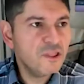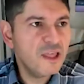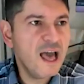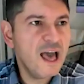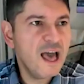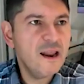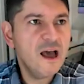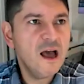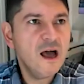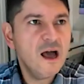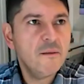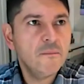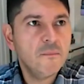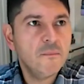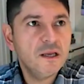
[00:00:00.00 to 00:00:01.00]
that
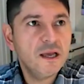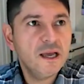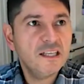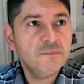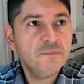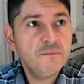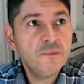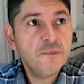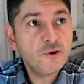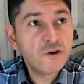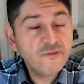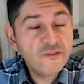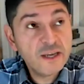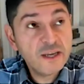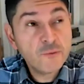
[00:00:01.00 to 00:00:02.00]
has been
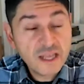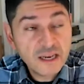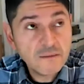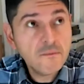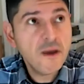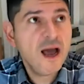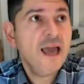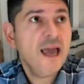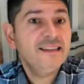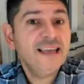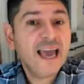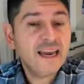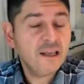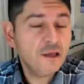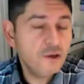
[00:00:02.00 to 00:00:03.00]
beautifully written by
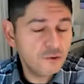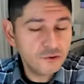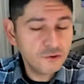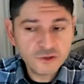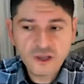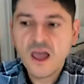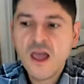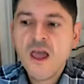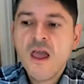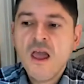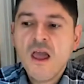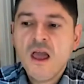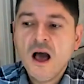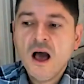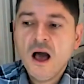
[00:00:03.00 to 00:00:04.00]
Dan Hughes
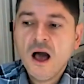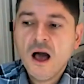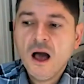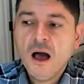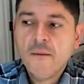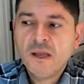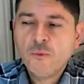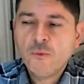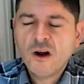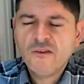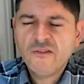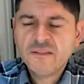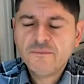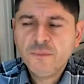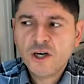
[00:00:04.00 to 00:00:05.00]
in one of
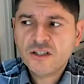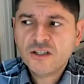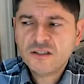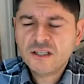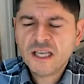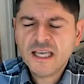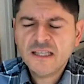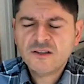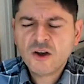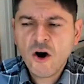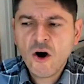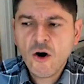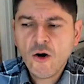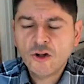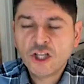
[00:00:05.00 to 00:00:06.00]
his books. It's
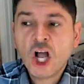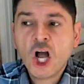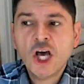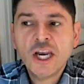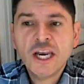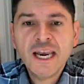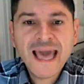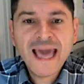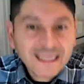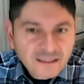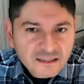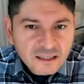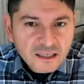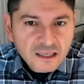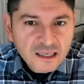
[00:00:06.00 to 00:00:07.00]
called
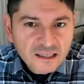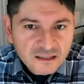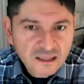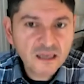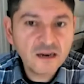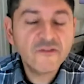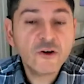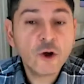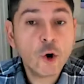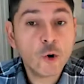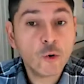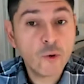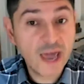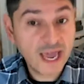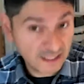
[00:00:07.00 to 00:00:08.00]
Connect Instead of
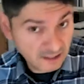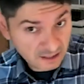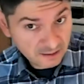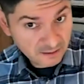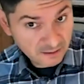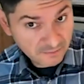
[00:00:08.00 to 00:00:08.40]
Correct.